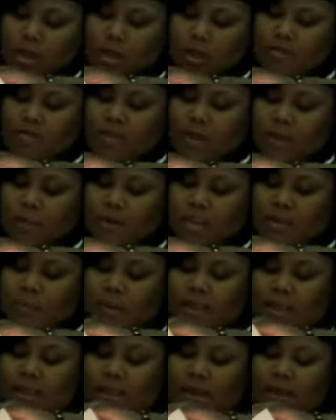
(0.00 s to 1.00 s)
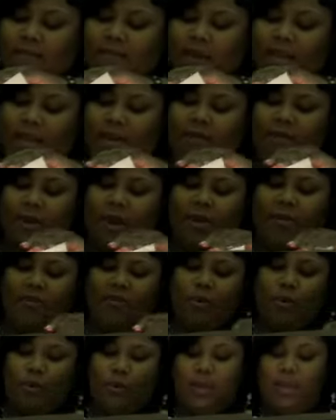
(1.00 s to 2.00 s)
there must be enough lamb for
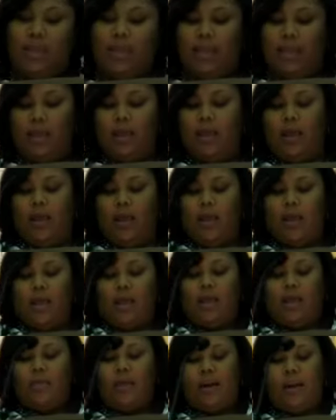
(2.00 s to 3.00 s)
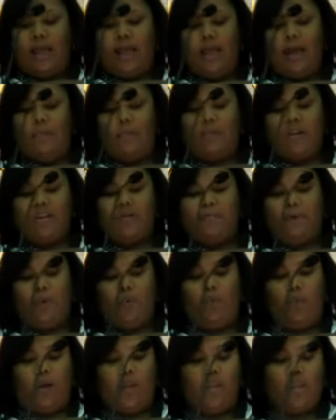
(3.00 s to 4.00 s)
everyone to eat, the lamb must be
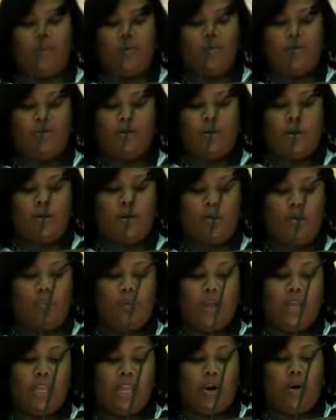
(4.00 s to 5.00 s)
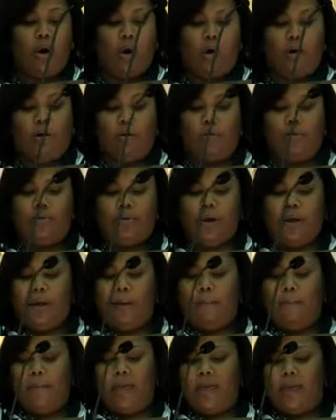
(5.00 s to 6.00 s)
1 year old,
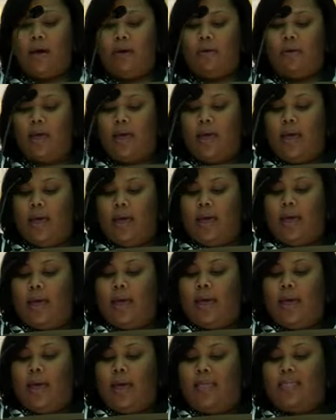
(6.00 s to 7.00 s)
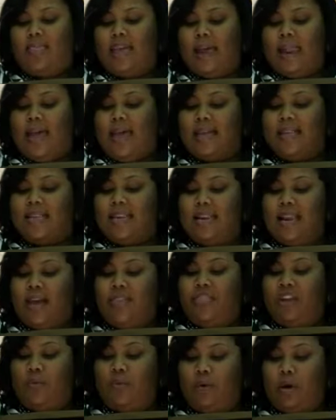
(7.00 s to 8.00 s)
male, that has
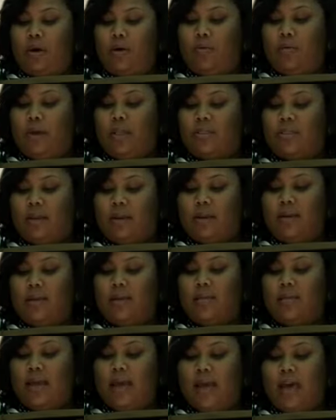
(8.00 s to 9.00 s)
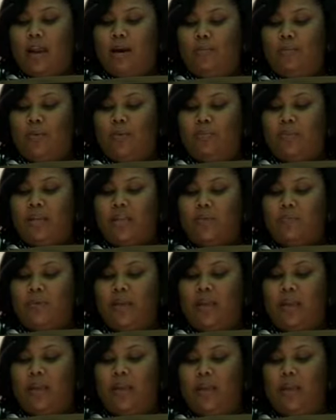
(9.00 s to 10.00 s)
nothing wrong with it. The animal must
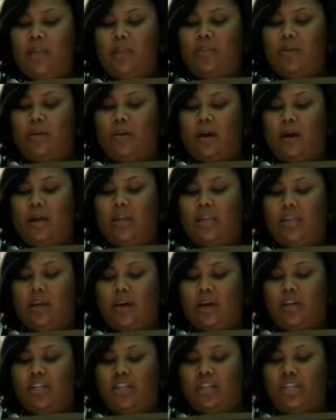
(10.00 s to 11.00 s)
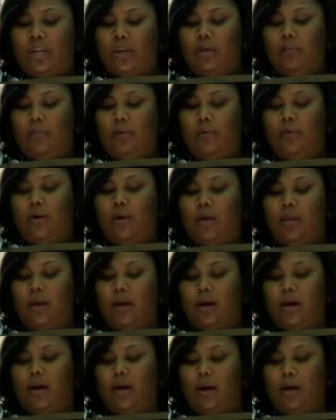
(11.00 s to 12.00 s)
be either a young sheep or a
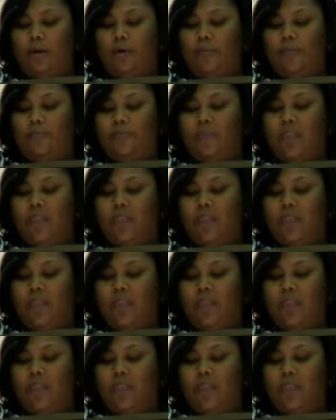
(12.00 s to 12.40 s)
young goat.